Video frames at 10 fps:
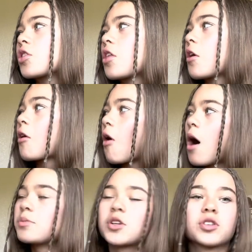are either
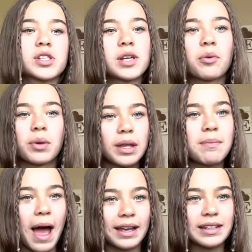crops or just like really
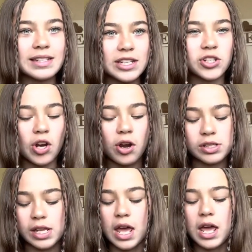baggy
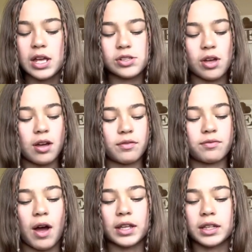t-shirts. So I
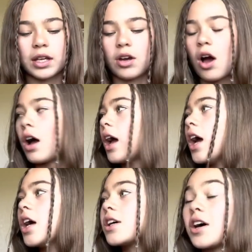finally got
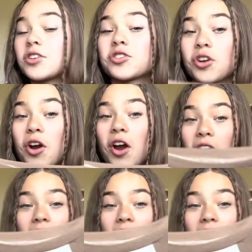a shirt